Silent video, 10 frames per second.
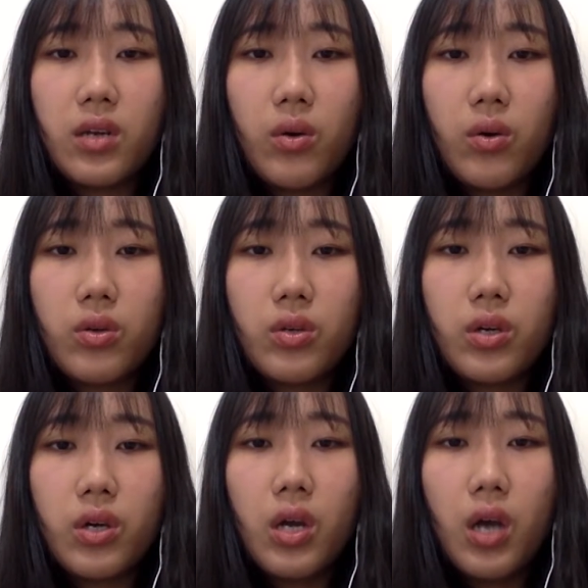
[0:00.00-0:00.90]
all
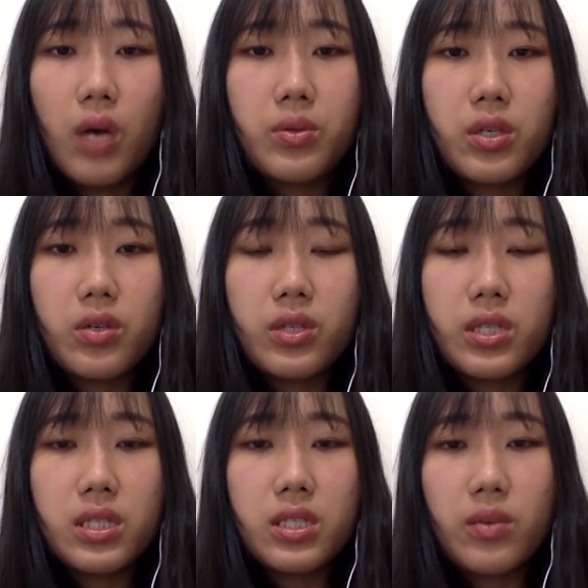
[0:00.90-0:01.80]
the optical
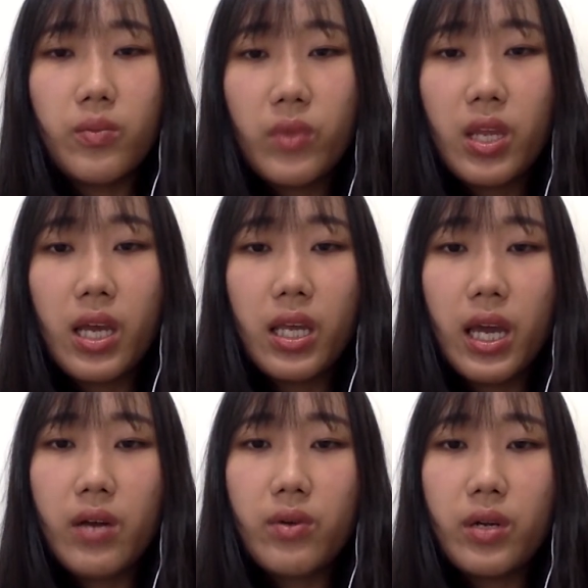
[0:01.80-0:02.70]
system can
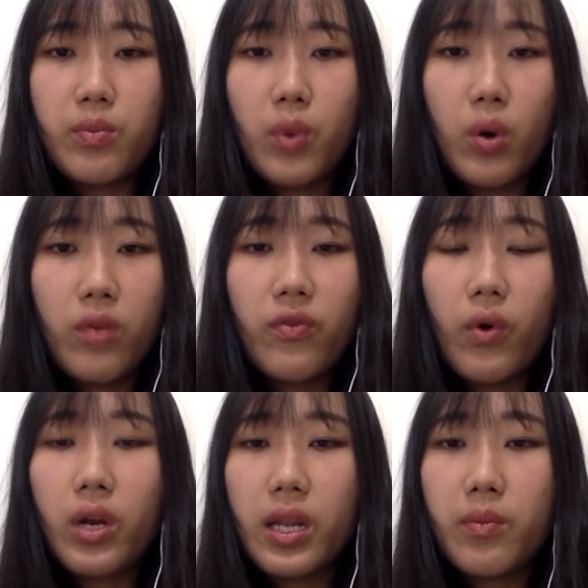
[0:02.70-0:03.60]
carry more
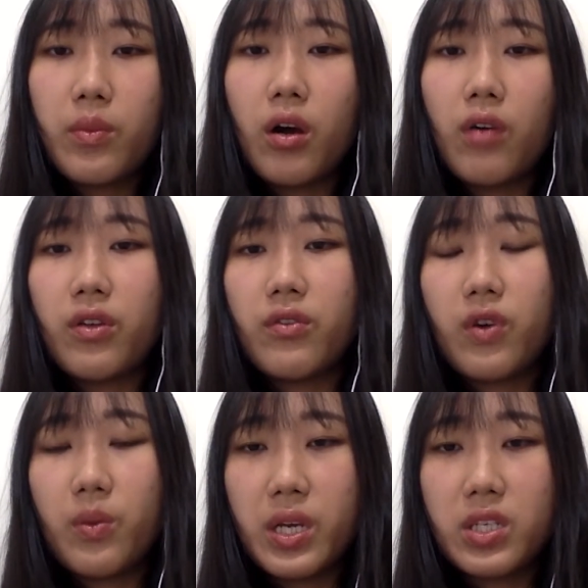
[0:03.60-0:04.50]
volume of
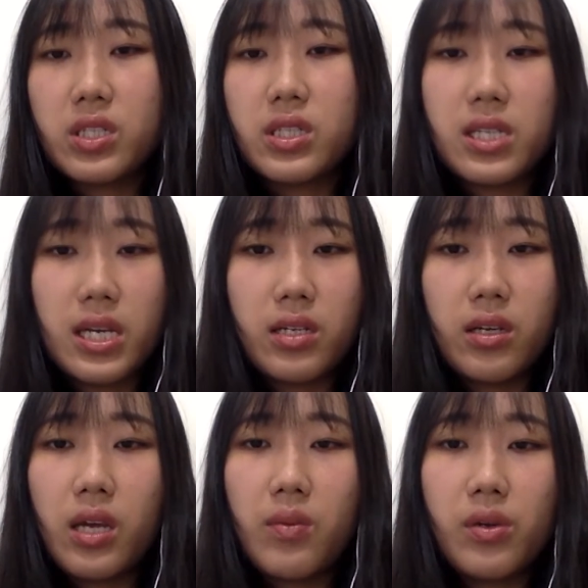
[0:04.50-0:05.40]
information than the
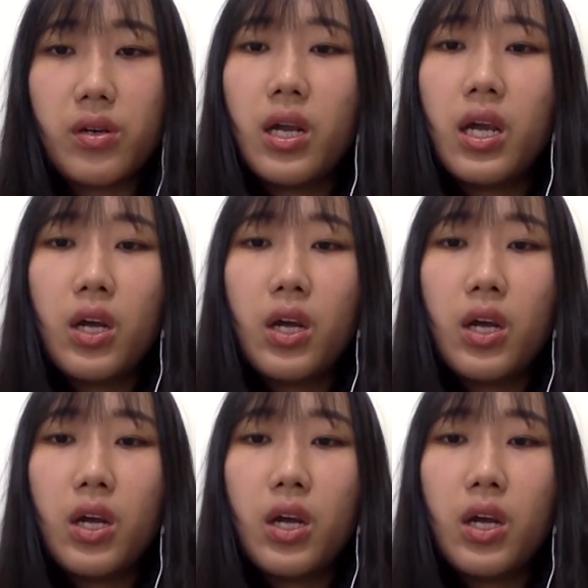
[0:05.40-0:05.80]
cable